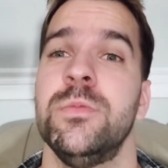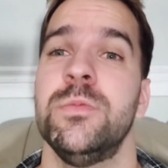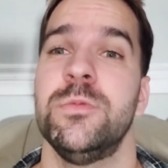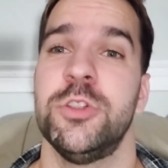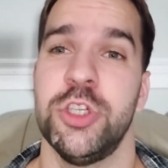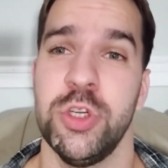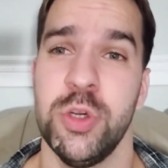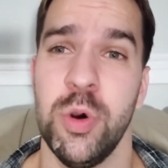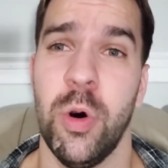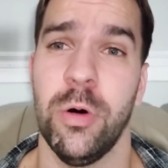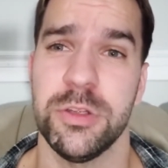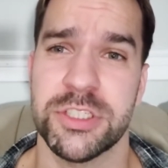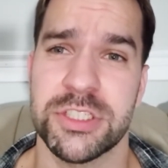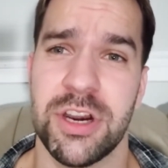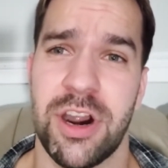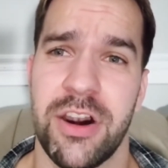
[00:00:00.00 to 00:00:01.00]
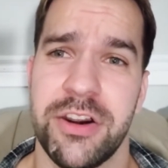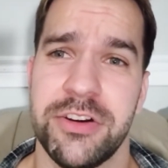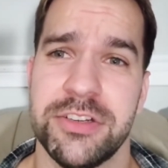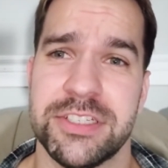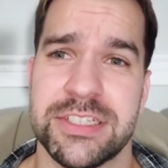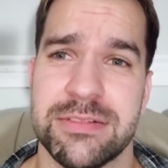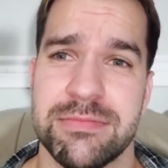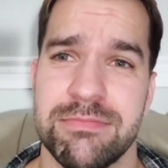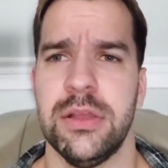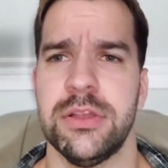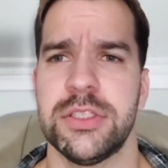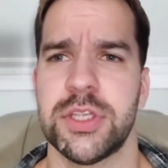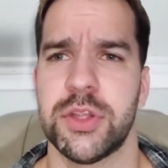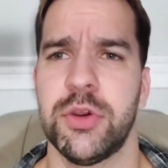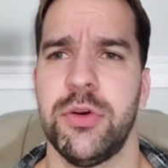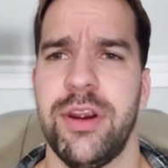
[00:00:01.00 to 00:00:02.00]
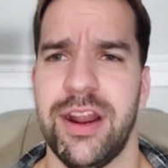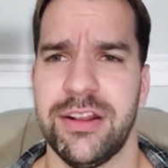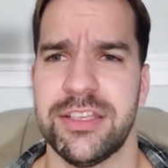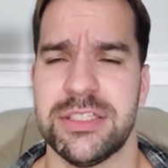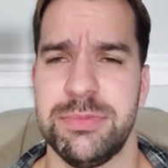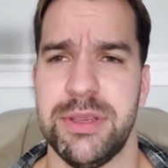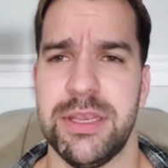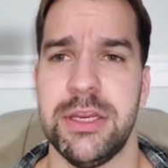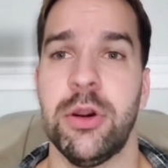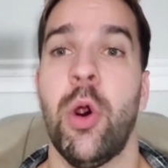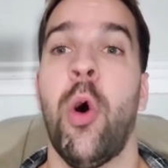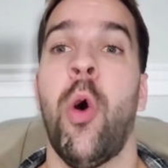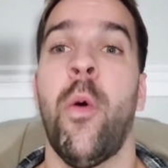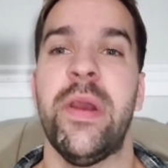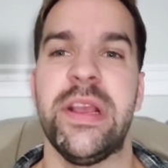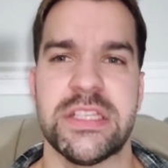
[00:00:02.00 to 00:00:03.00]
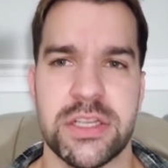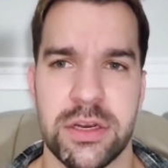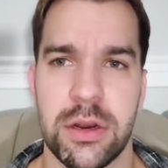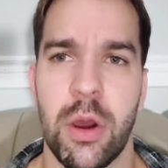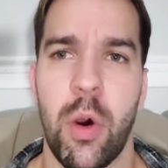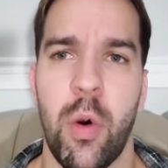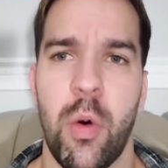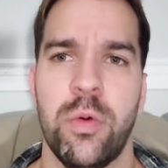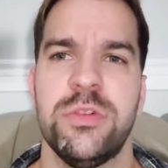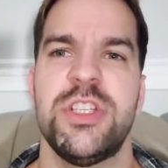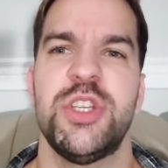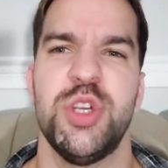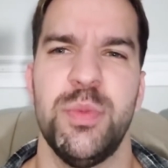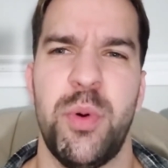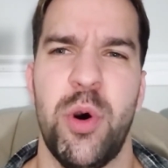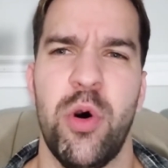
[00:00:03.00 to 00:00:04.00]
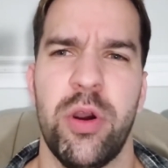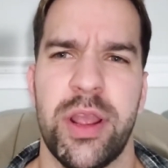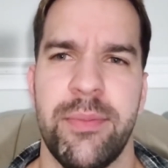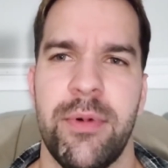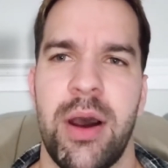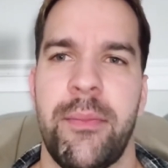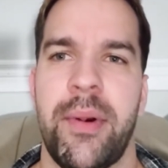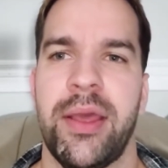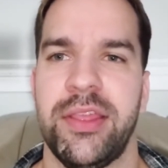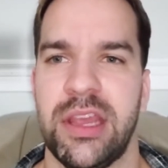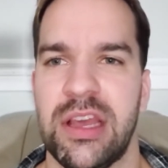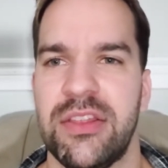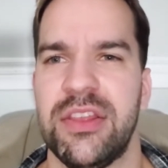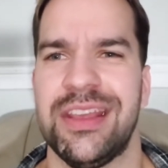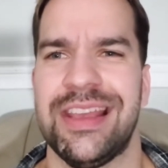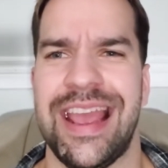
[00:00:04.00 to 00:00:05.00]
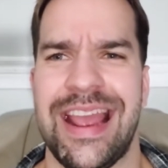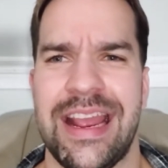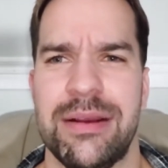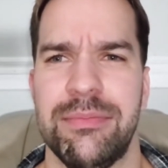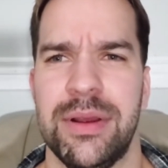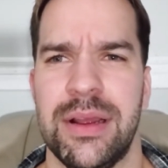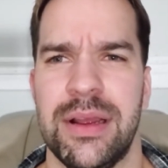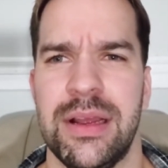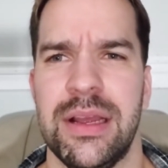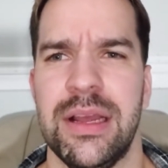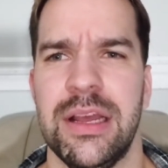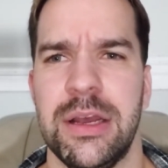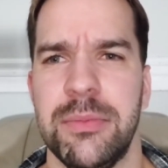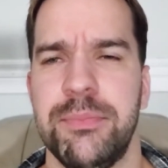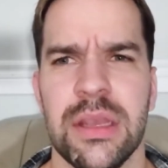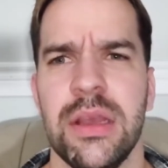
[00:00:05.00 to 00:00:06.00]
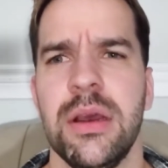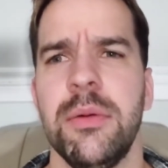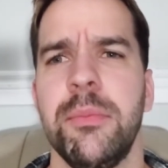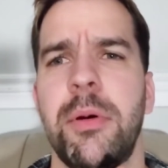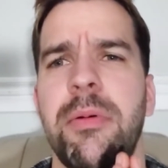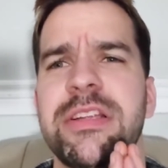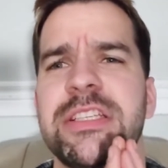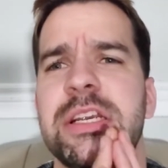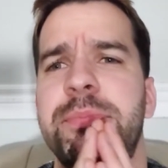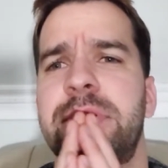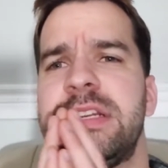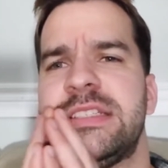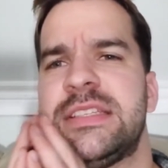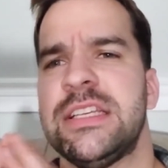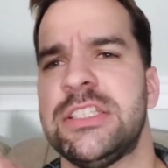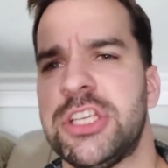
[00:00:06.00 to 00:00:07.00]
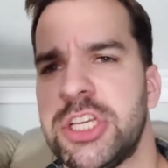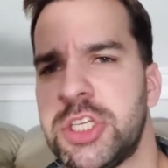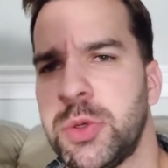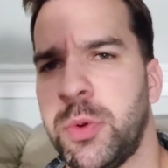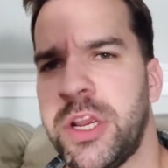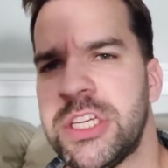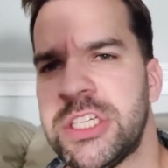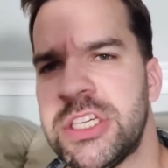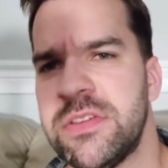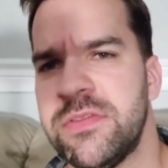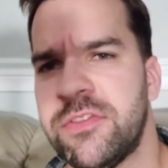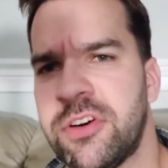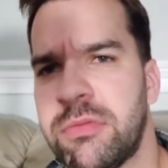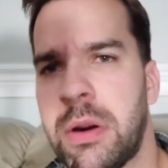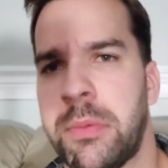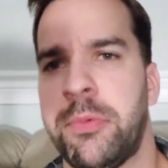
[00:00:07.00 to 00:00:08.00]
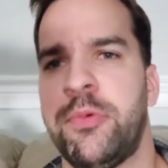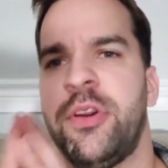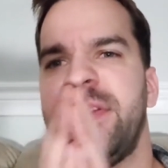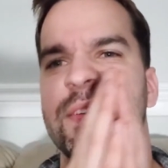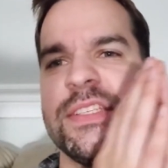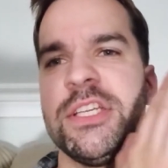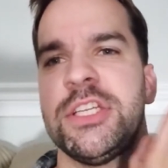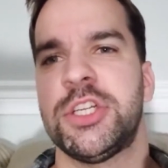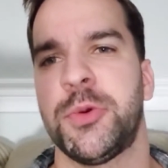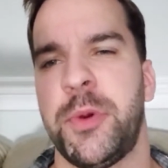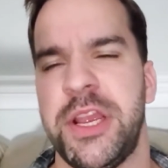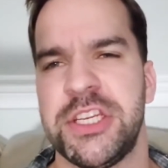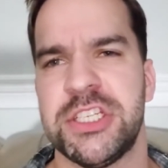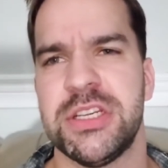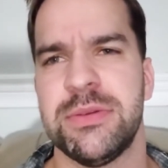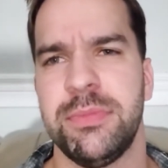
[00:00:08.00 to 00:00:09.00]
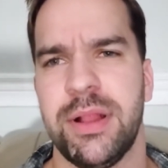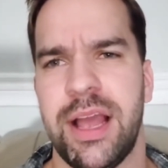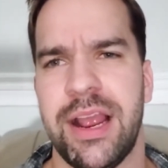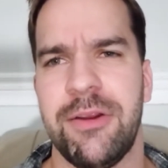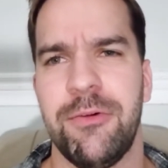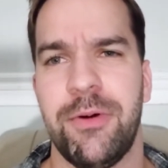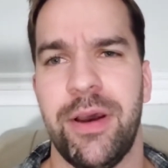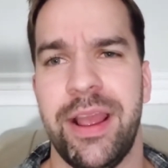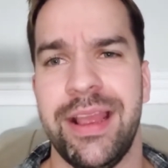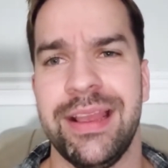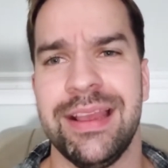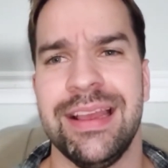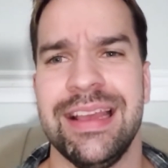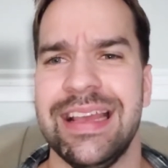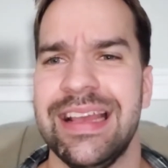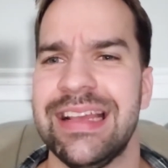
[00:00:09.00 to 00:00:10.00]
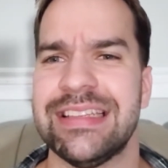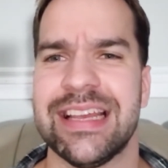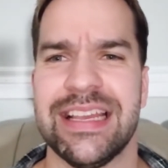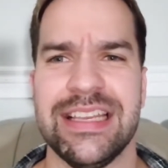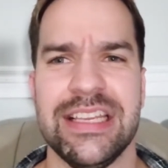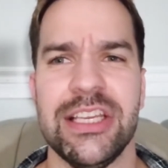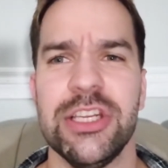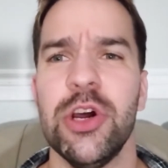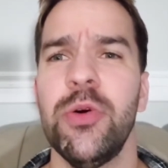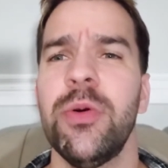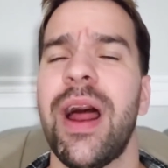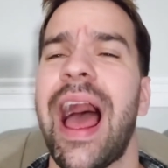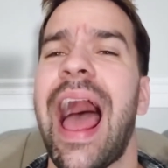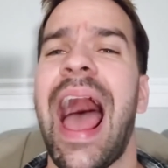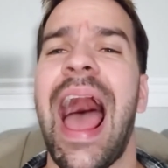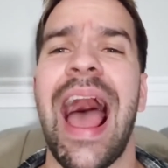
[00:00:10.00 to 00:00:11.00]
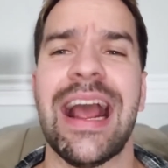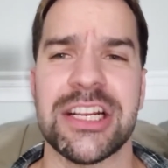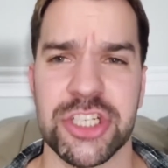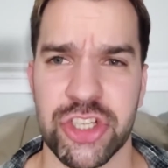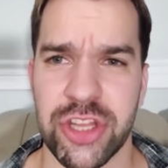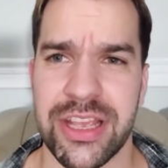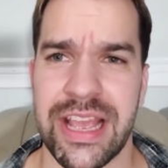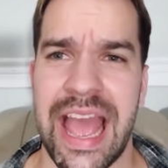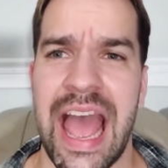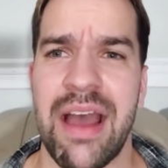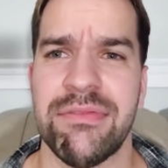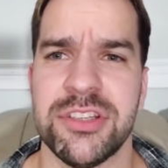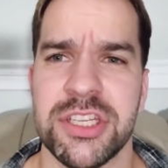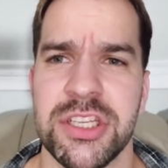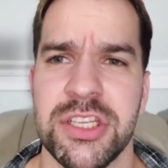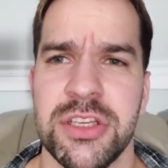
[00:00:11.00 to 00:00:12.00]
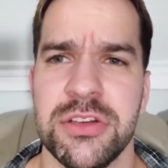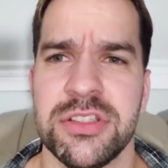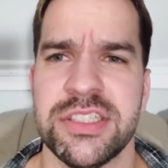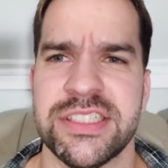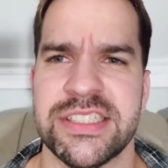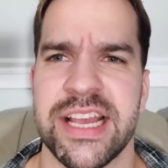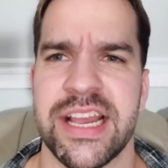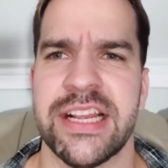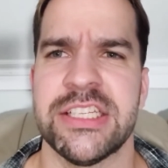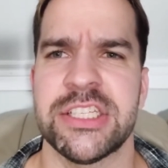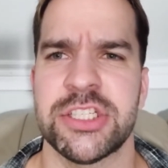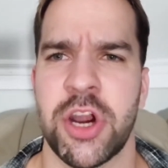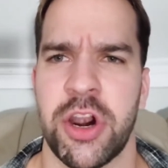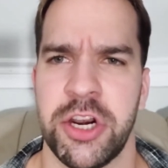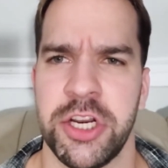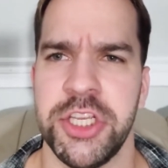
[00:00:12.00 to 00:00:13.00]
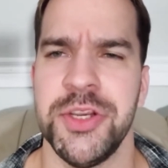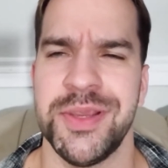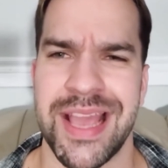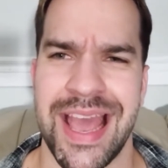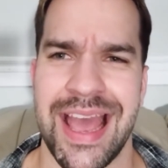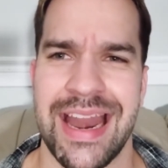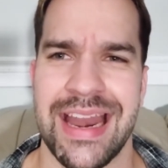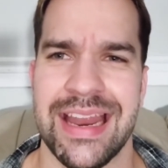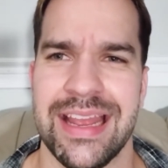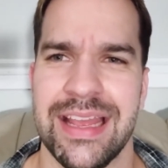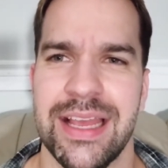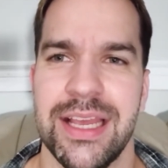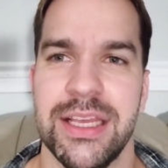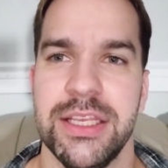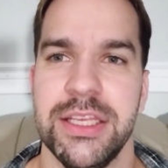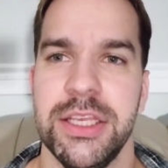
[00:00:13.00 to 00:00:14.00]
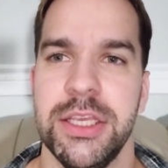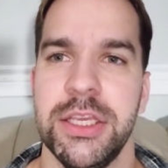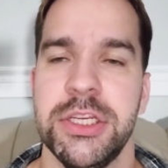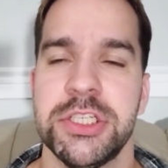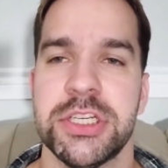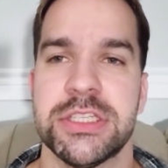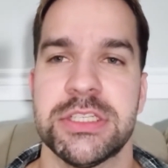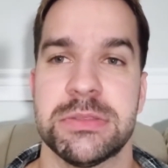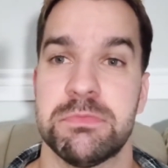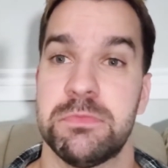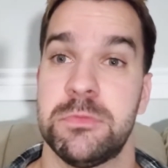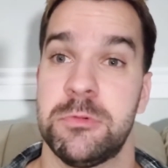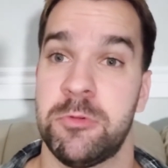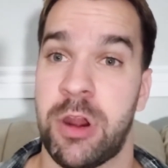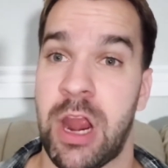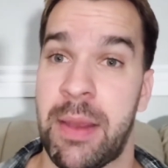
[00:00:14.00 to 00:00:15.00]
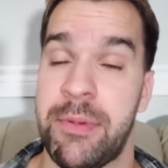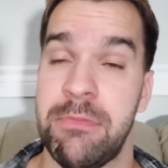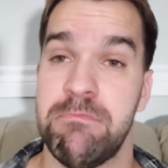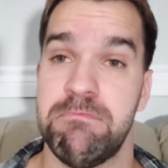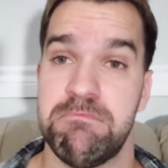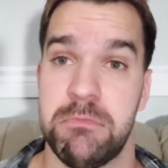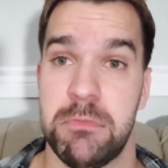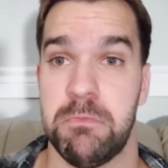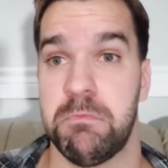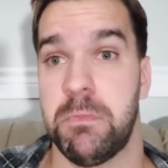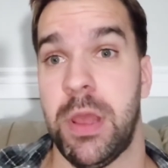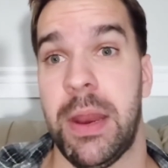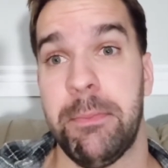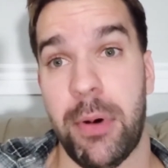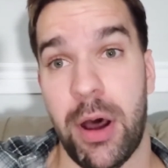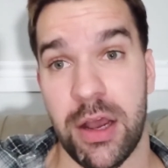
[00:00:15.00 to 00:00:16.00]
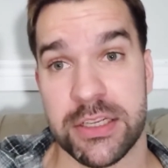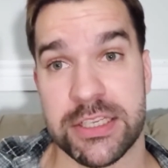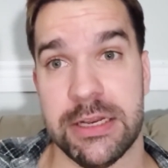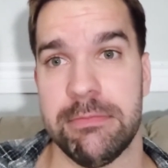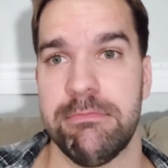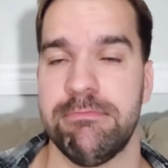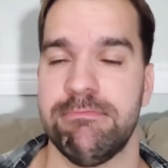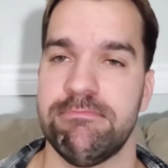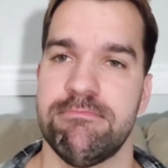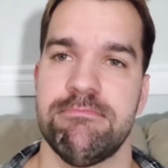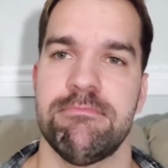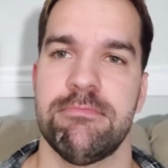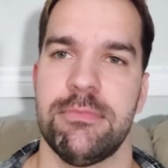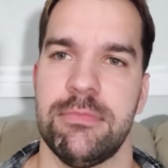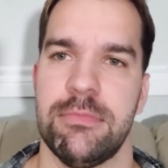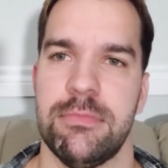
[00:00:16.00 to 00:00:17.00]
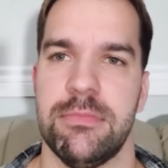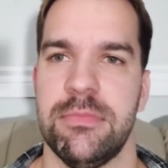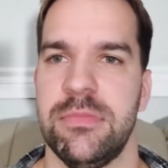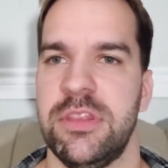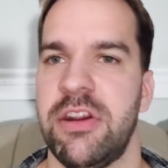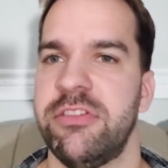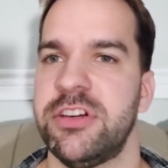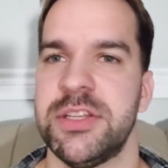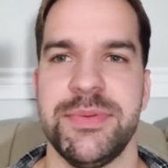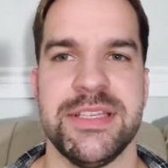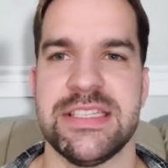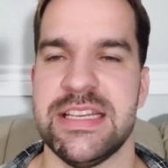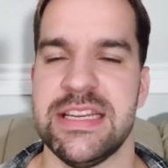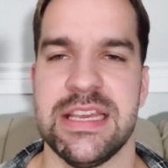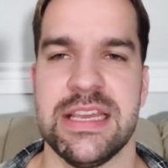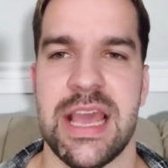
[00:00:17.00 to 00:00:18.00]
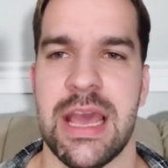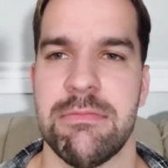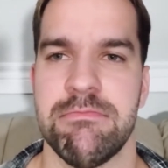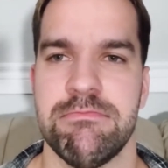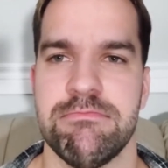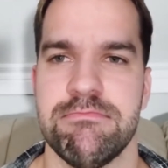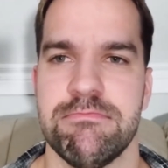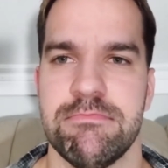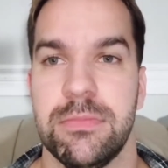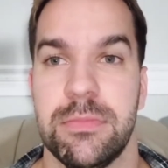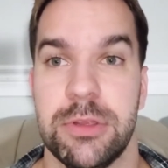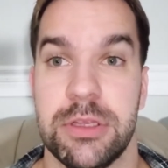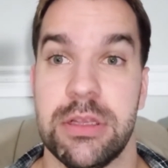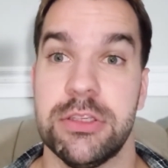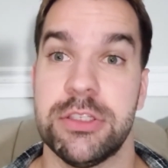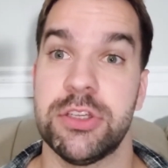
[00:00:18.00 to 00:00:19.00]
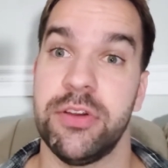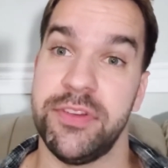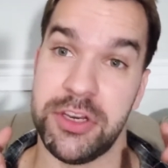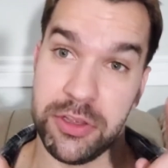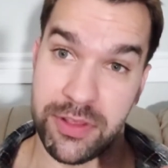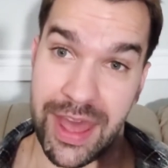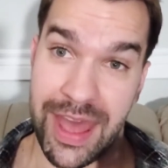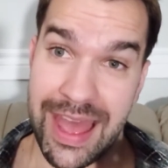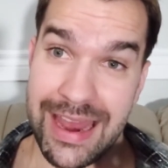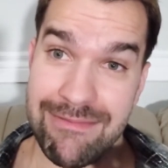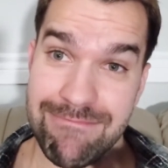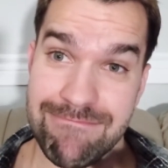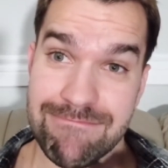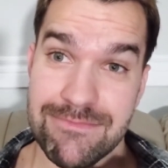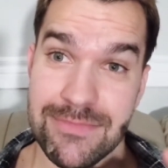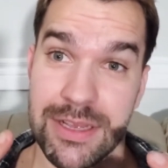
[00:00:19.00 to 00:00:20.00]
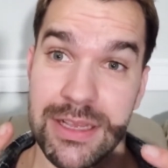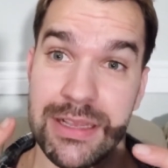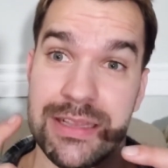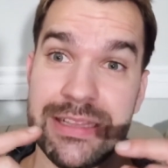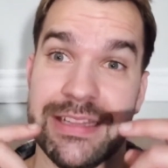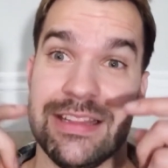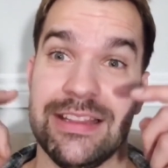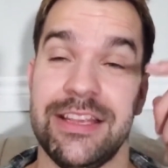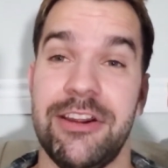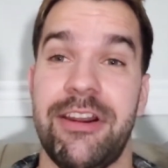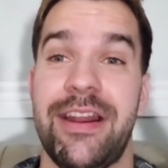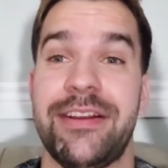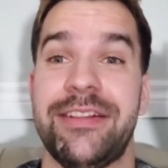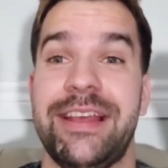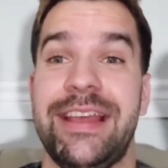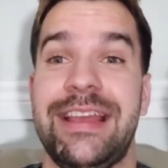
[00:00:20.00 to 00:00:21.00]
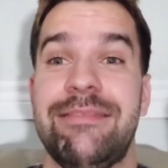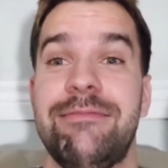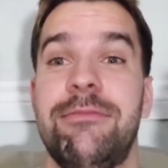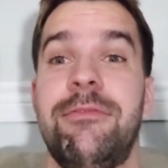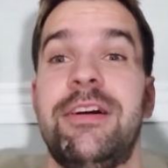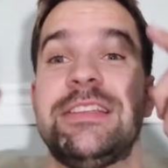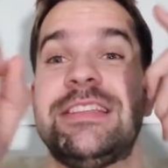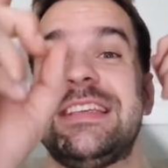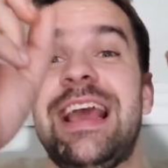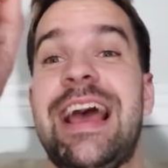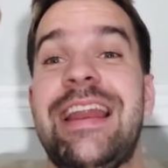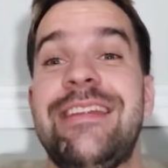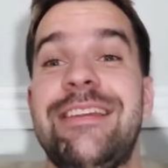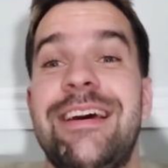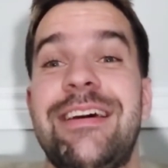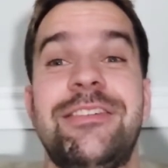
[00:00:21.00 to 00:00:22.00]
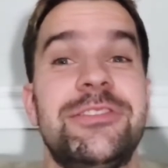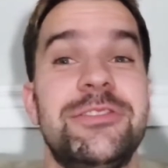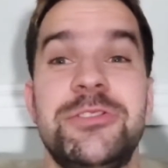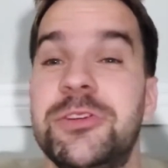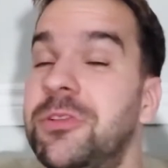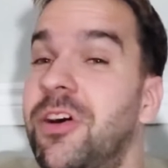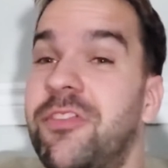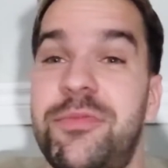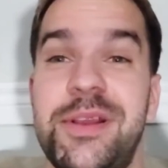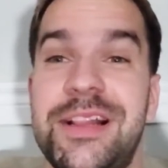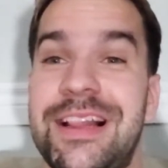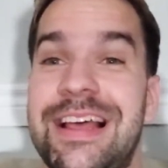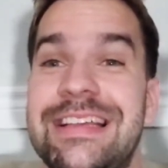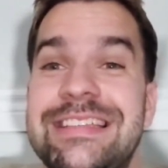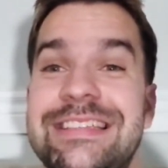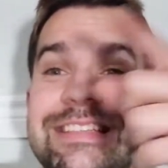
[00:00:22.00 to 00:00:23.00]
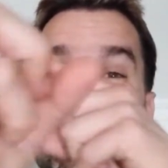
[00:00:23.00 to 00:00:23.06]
2 whole starters. So theoretically speaking, you're always going to own 2 Pokemon by the end of the game. But what separates this situation from our previous situation in Black and White is that you don't actually have to use the second starter you get. You can just grab it and box it. Never to be seen again. So if you do that, theoretically, once again, too long for me to list,